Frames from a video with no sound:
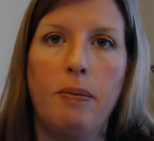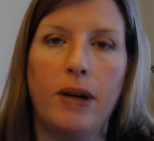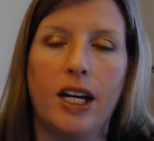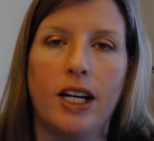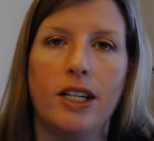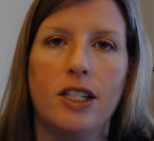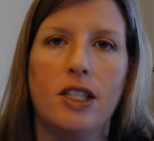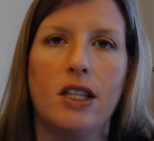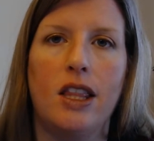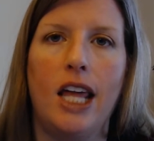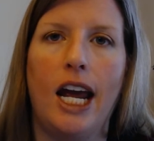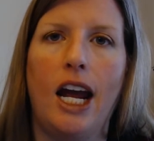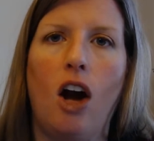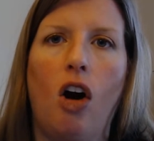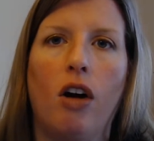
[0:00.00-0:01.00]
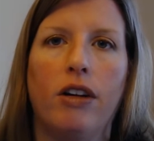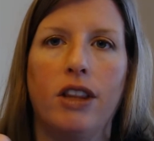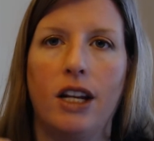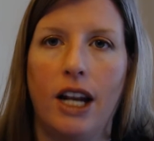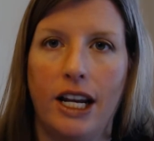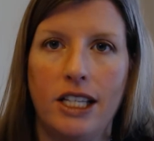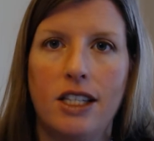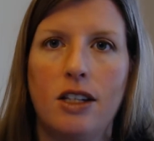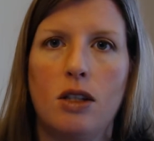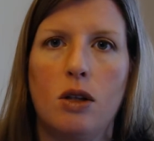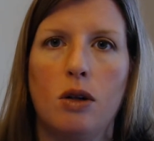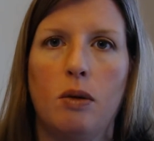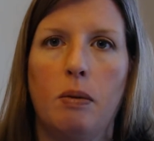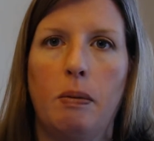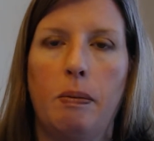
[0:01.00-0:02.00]
Because they are the nicest
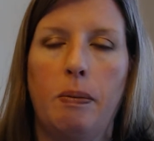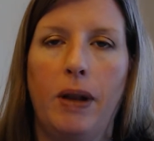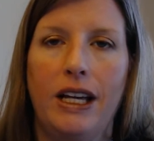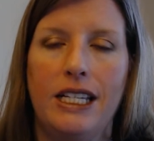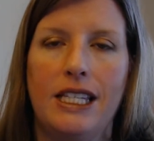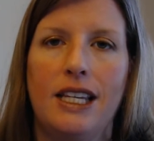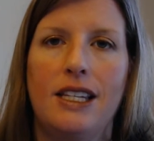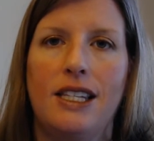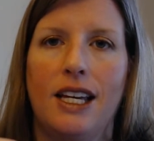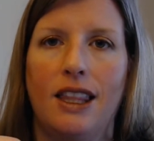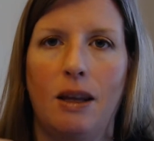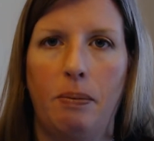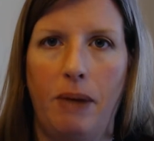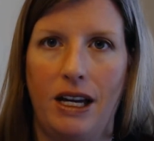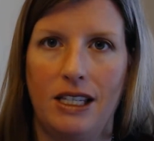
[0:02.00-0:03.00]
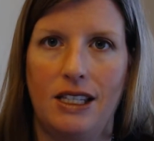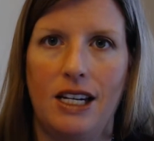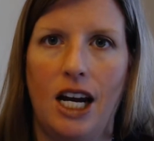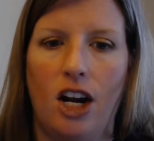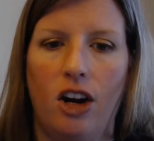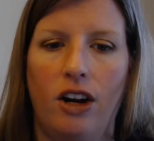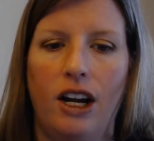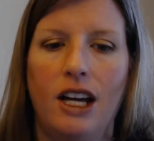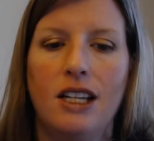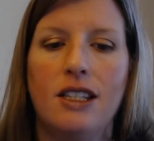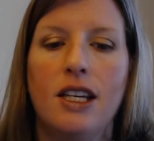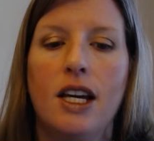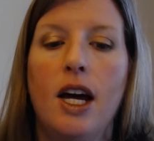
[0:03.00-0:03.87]
places in the best areas.